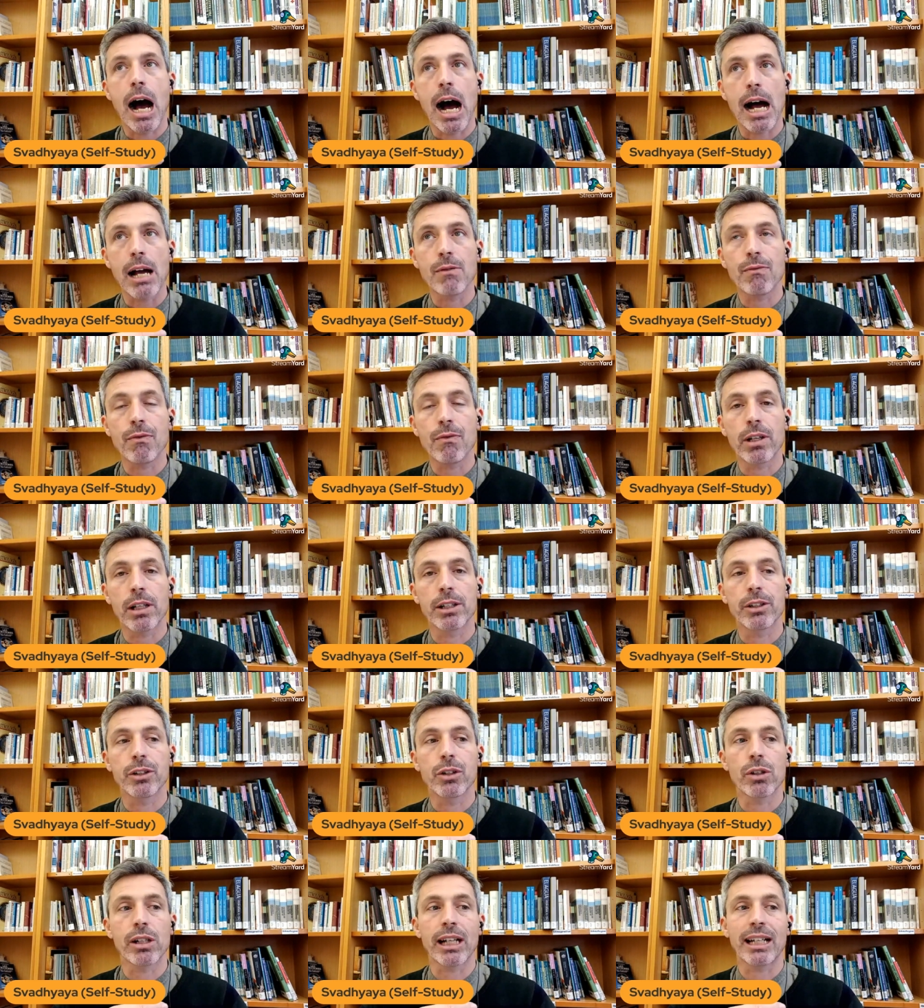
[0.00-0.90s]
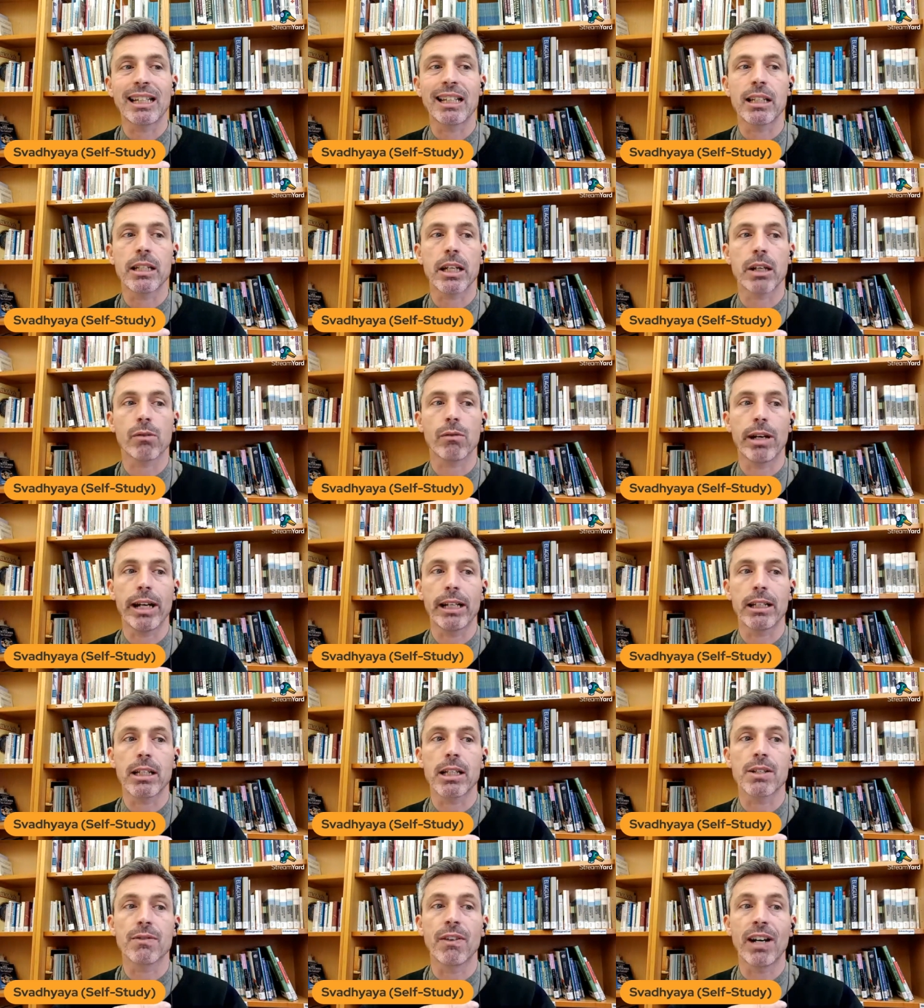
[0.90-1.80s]
i feel you can integrate
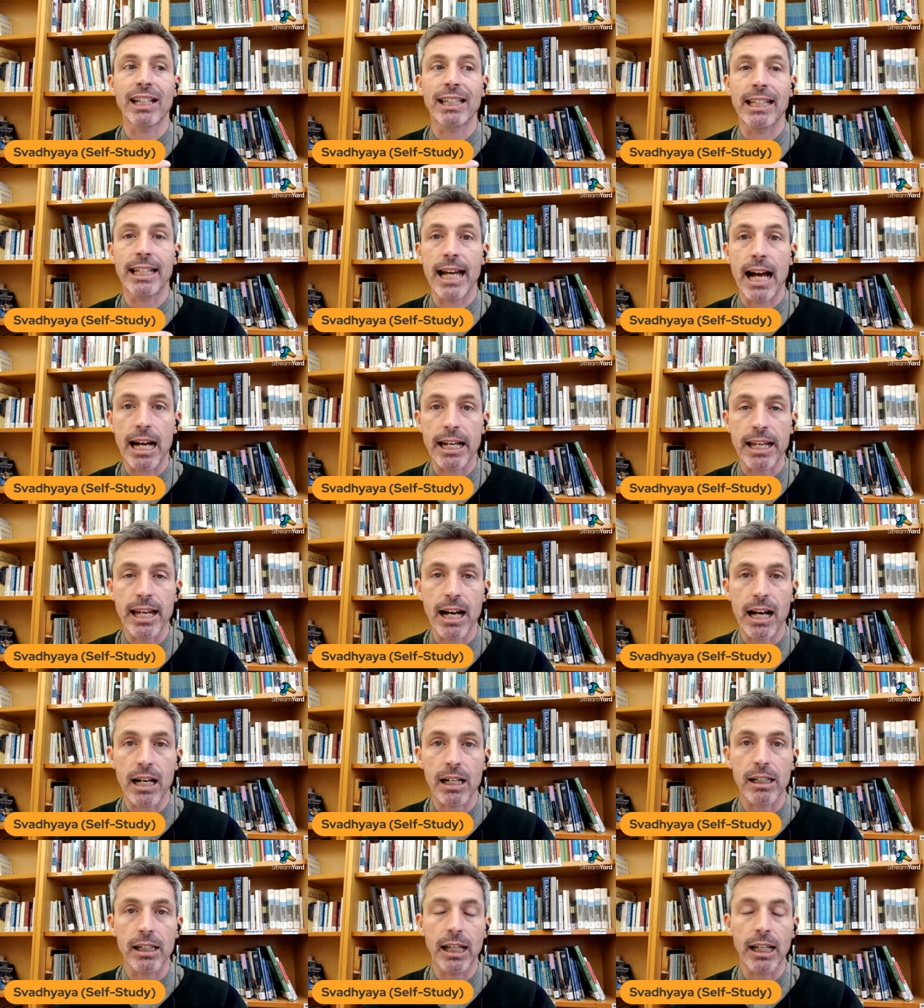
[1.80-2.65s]
svadhyaya